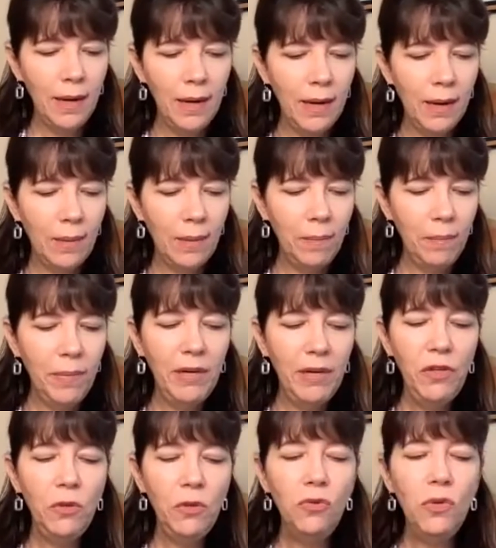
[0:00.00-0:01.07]
But
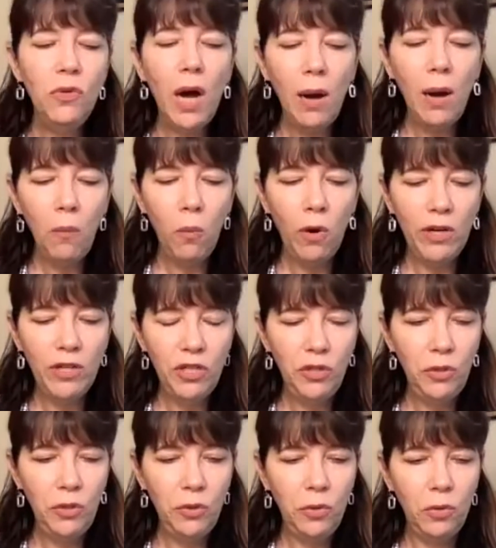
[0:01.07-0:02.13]
if you do not want
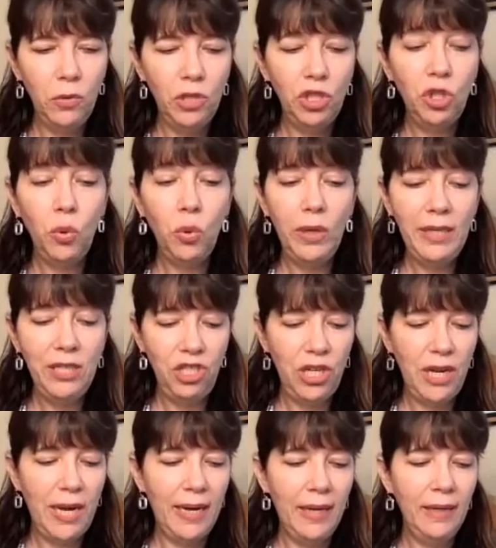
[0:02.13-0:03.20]
to join
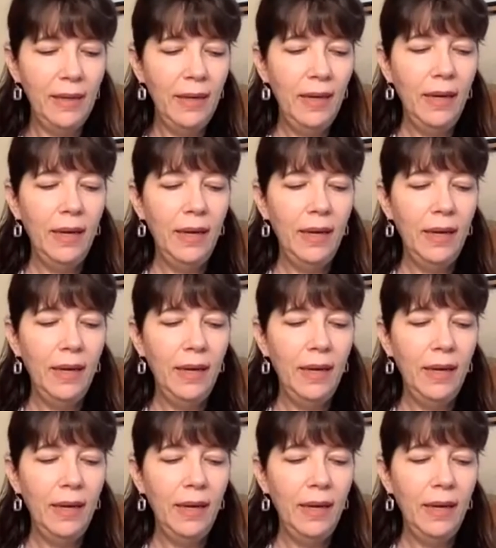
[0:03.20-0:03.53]
CHAD,